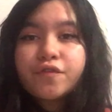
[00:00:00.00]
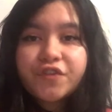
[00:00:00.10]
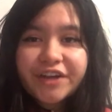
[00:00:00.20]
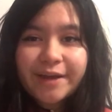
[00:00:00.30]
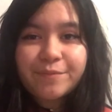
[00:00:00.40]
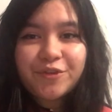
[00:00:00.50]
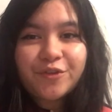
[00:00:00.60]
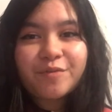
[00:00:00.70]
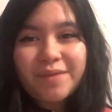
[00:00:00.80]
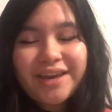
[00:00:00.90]

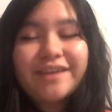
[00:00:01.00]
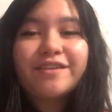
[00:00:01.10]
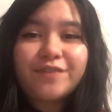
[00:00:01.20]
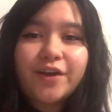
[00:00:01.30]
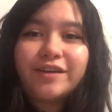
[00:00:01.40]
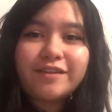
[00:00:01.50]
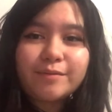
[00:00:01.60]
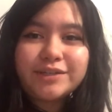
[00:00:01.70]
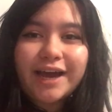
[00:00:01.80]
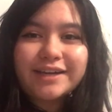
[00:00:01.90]
hamsters, meat is a varied
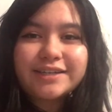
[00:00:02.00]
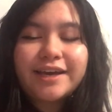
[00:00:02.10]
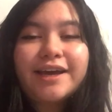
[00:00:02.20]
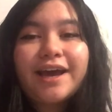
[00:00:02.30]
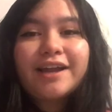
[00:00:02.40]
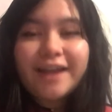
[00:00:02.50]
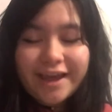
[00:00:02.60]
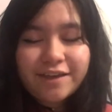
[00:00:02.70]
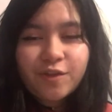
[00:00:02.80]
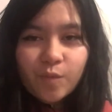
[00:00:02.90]
subject.
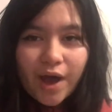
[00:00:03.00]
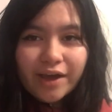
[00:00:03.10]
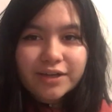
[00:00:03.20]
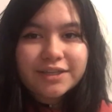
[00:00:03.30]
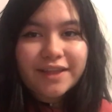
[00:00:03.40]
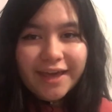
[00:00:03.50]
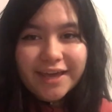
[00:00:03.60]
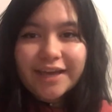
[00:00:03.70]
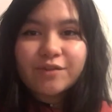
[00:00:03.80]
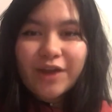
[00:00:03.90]
Like in the wild, they
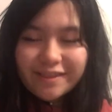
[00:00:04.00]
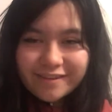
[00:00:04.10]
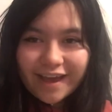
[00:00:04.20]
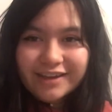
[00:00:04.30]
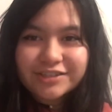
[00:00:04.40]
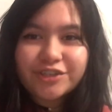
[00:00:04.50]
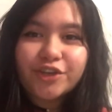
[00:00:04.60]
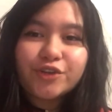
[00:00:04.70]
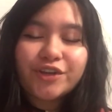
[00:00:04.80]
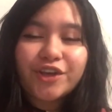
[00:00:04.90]
eat insects, so
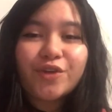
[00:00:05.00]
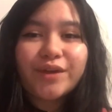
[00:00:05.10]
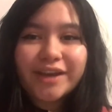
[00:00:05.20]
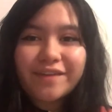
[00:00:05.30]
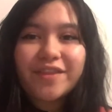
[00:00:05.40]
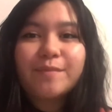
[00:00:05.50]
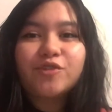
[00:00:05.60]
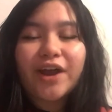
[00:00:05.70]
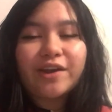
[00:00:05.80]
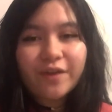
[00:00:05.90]
you can give them
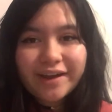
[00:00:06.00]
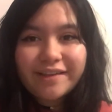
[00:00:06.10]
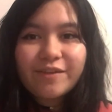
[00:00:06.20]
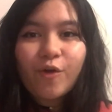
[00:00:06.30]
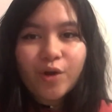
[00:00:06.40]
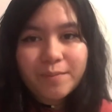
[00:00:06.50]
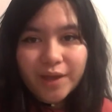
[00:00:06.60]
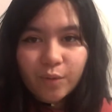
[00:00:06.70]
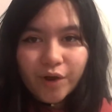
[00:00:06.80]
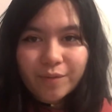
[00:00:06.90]
dried crickets or
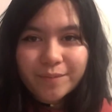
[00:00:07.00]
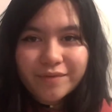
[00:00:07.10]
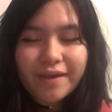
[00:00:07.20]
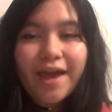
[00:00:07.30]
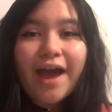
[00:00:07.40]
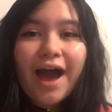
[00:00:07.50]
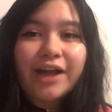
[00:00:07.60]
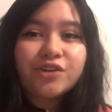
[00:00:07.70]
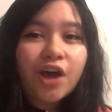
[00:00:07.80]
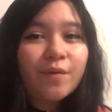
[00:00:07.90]
mealworms. I
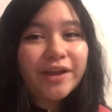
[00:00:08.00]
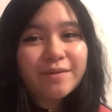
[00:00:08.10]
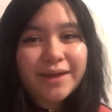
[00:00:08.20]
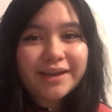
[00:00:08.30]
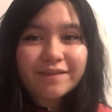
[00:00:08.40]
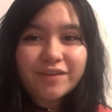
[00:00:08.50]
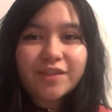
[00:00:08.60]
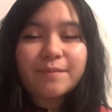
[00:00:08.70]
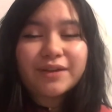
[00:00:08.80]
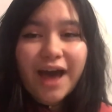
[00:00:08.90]
do not recommend giving
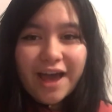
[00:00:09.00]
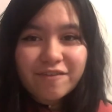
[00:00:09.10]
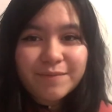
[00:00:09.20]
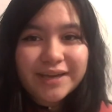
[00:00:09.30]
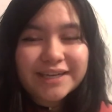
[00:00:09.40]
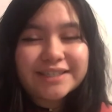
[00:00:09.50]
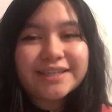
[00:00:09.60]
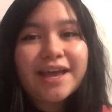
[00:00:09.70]
them live because